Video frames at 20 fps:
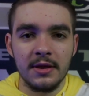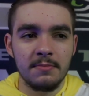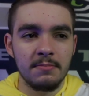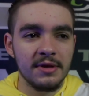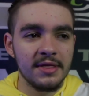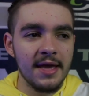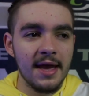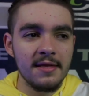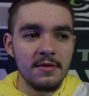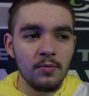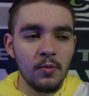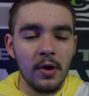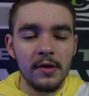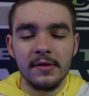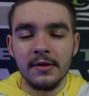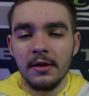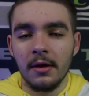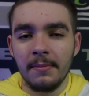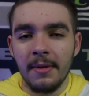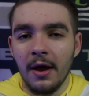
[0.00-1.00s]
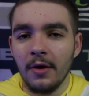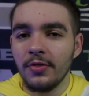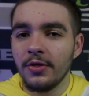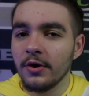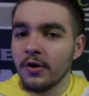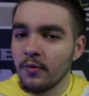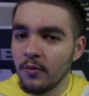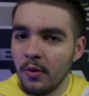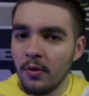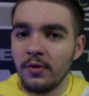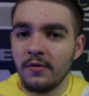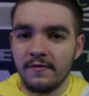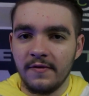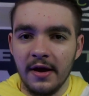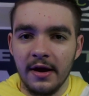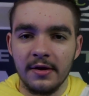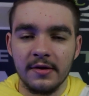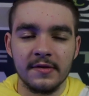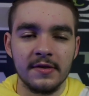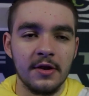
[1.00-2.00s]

but that wasn't about the coronavirus.